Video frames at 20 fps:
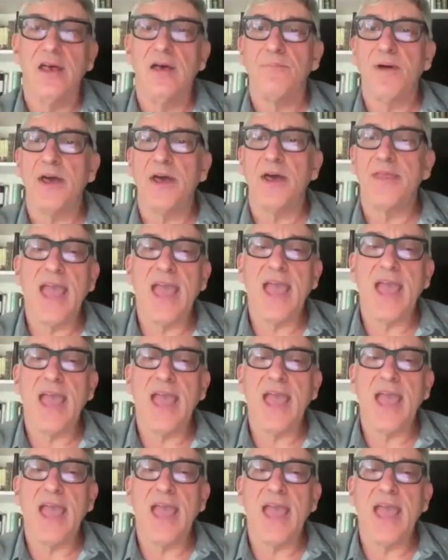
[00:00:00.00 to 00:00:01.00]
By the
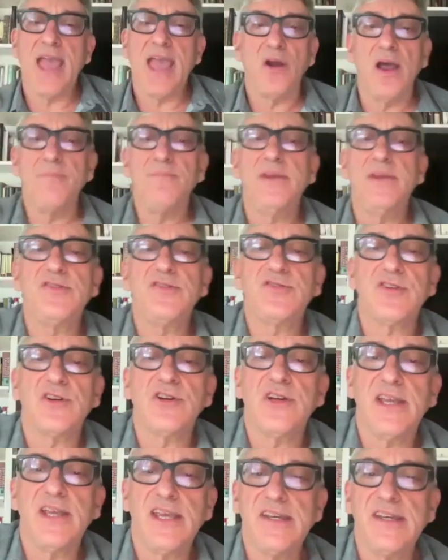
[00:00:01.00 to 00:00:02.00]
end of The Prime Minister,
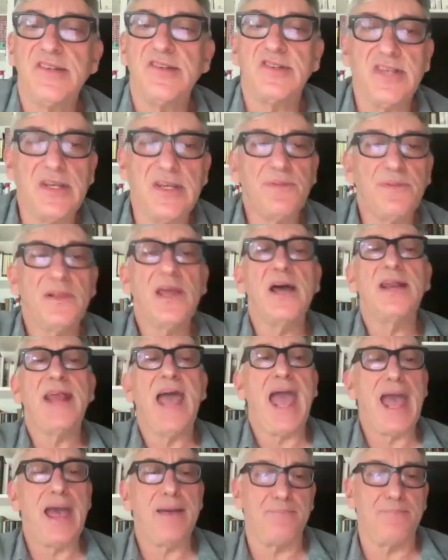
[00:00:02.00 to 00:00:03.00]
he is deeply
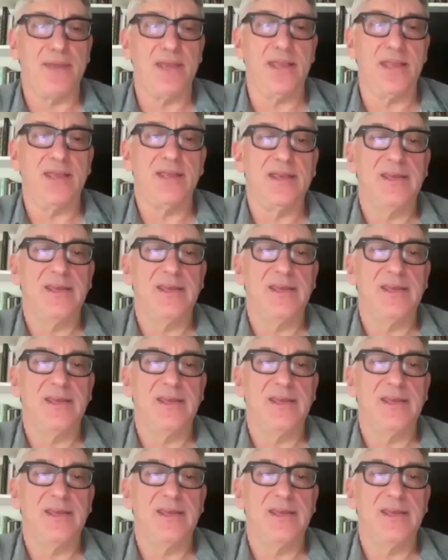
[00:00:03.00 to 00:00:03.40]
unhappy.